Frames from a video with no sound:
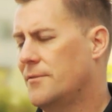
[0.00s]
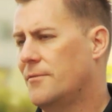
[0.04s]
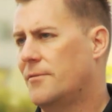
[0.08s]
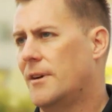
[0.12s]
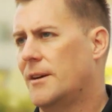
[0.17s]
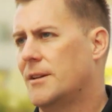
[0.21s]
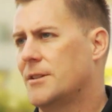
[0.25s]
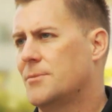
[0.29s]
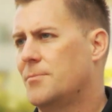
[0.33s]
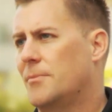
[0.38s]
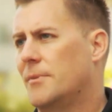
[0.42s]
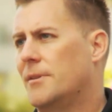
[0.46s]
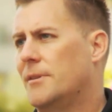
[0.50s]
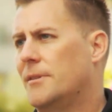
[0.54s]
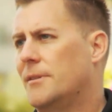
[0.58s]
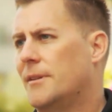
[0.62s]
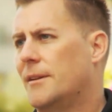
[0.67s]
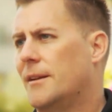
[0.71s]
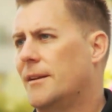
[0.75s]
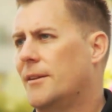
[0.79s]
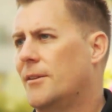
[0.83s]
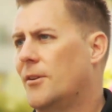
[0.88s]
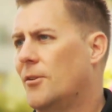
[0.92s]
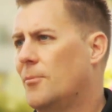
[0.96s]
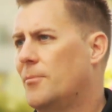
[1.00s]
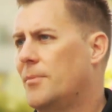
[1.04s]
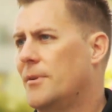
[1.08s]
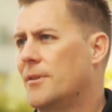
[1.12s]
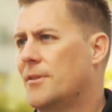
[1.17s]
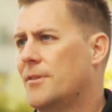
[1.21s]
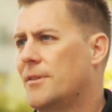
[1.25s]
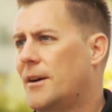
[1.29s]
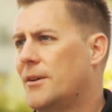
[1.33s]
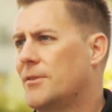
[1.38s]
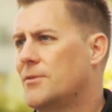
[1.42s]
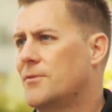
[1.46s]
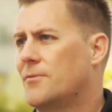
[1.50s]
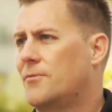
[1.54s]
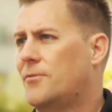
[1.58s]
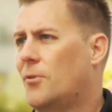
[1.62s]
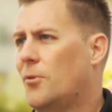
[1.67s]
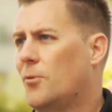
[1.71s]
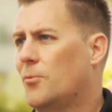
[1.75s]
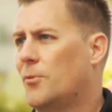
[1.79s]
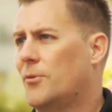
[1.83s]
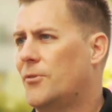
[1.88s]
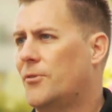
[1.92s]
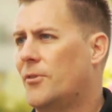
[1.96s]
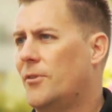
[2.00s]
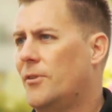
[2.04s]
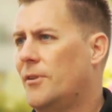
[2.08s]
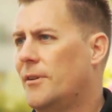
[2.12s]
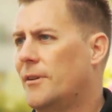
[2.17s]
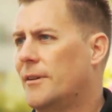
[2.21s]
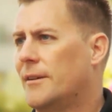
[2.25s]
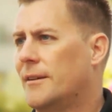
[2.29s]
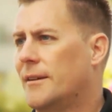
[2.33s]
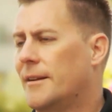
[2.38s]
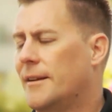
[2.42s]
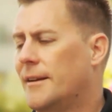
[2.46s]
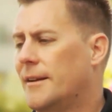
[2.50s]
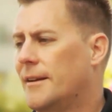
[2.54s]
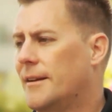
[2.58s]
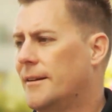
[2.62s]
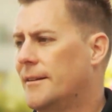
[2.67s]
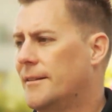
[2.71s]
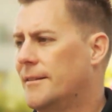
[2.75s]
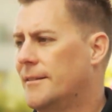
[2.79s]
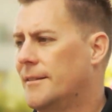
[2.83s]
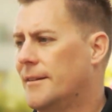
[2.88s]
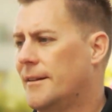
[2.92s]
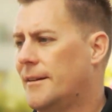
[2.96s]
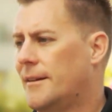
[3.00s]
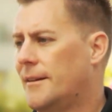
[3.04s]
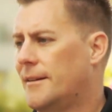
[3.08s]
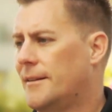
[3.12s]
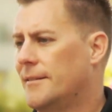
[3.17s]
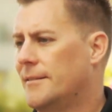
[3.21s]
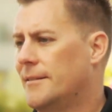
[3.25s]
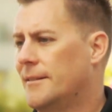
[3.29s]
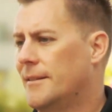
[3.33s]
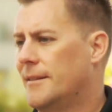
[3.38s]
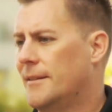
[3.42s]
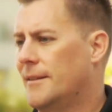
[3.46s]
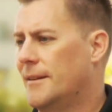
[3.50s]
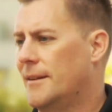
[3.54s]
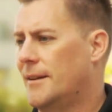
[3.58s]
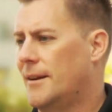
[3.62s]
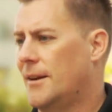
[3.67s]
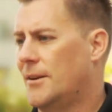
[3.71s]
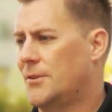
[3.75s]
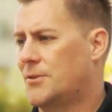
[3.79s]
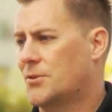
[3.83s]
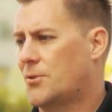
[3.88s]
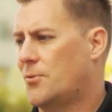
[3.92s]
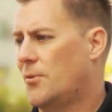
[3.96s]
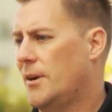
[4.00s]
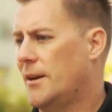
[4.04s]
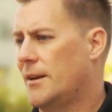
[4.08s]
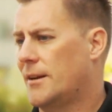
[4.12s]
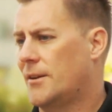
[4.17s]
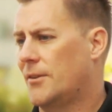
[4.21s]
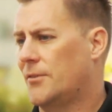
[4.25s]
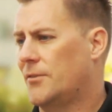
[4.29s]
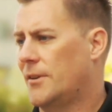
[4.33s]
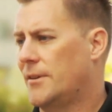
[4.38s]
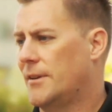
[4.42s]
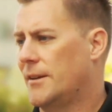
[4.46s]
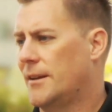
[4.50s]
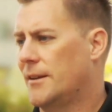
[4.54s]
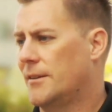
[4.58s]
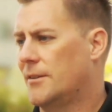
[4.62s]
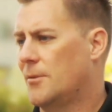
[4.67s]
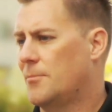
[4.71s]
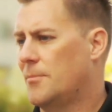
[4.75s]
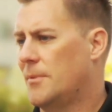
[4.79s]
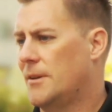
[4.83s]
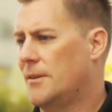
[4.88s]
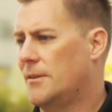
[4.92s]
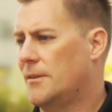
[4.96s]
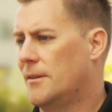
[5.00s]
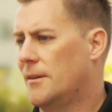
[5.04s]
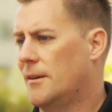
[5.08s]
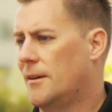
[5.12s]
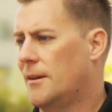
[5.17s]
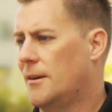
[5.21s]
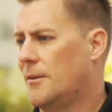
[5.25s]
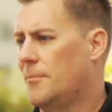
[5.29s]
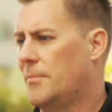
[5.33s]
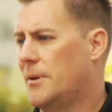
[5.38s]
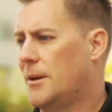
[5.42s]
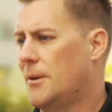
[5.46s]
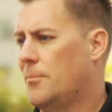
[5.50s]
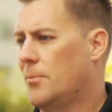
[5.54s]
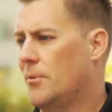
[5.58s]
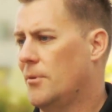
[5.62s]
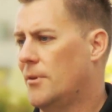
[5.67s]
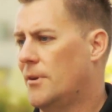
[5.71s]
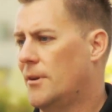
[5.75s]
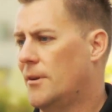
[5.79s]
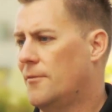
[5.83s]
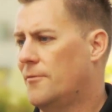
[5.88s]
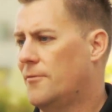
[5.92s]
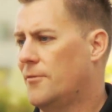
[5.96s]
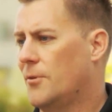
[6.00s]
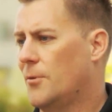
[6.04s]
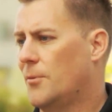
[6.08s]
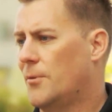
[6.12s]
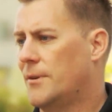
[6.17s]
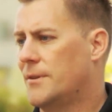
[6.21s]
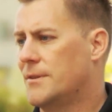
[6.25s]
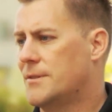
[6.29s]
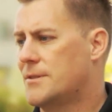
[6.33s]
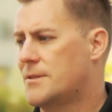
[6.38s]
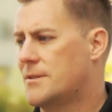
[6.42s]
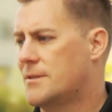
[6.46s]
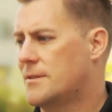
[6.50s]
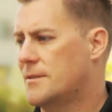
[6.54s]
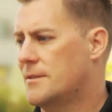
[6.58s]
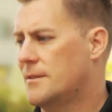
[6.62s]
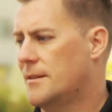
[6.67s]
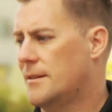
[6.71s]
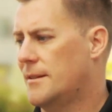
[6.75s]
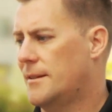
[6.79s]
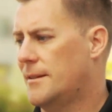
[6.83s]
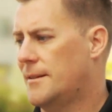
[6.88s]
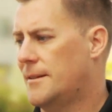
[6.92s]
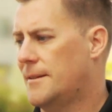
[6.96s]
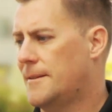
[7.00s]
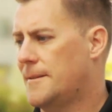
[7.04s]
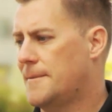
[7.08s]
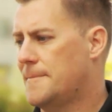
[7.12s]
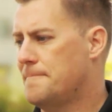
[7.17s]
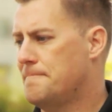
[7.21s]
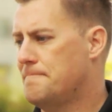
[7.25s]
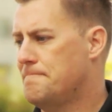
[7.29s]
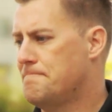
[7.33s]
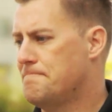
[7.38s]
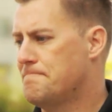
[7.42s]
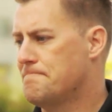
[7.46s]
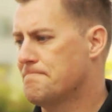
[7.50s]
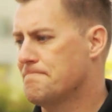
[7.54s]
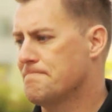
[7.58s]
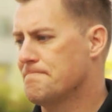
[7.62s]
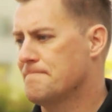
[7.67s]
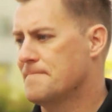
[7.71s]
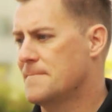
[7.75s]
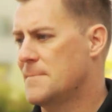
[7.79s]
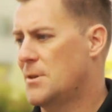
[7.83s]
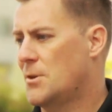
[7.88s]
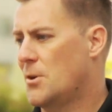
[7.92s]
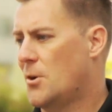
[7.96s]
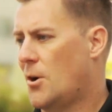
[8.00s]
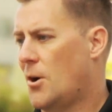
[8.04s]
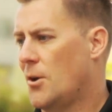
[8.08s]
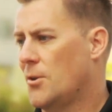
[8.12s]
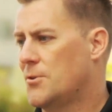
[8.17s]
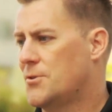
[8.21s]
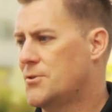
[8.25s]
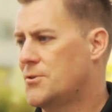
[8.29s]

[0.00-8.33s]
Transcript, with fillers: investment, and it'll be a thousand-fold return. And uh, it's great, because then you get to meet uh, people and influence, um, you know, other